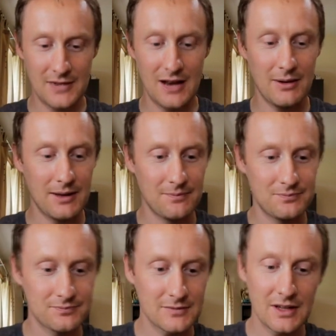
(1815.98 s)
Anyway,
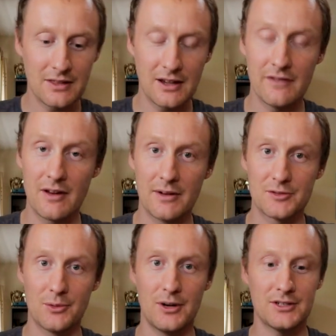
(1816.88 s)
thank you very much
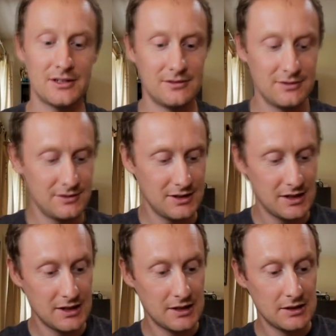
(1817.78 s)
for watching.
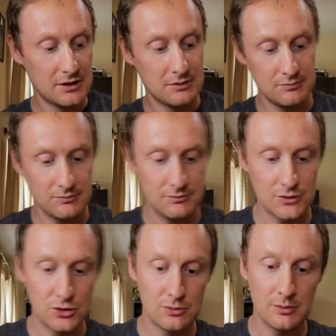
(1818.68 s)

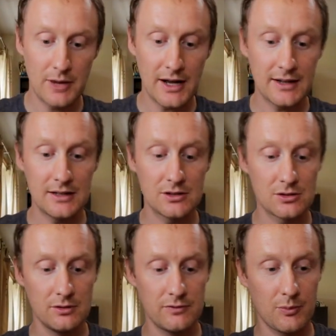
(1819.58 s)
Tune back in
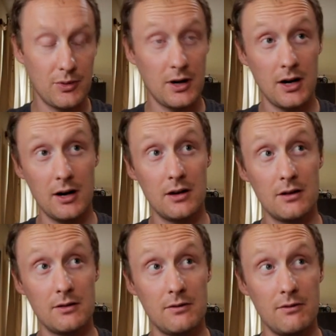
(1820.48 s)
soon for
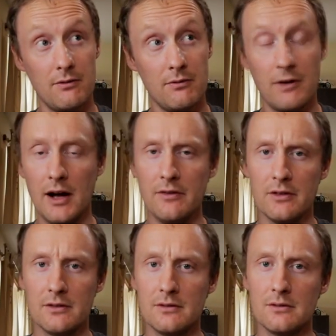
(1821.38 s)
part 5?
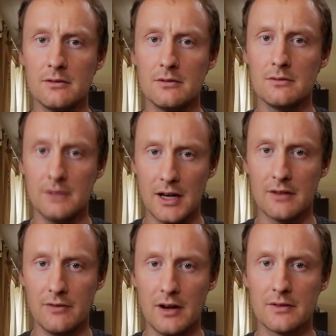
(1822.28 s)
Yeah,
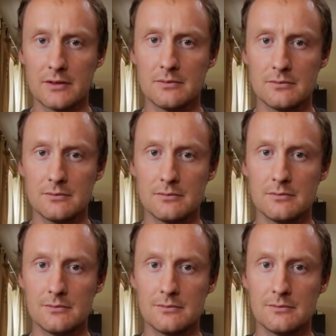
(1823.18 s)
5.
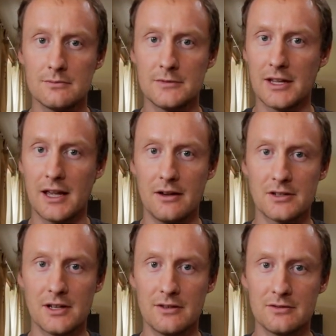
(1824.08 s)
Take care of
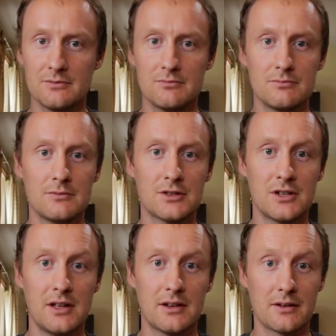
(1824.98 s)
yourselves. See
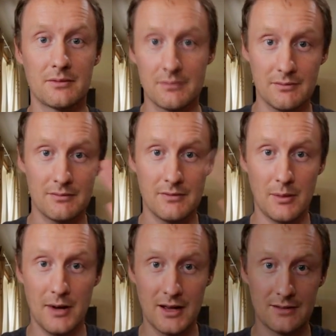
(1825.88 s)
you later. Bye
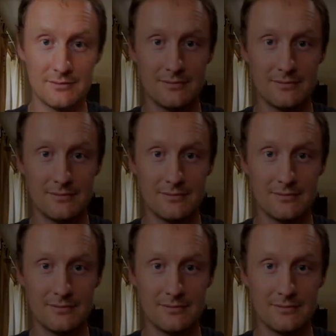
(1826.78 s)
bye.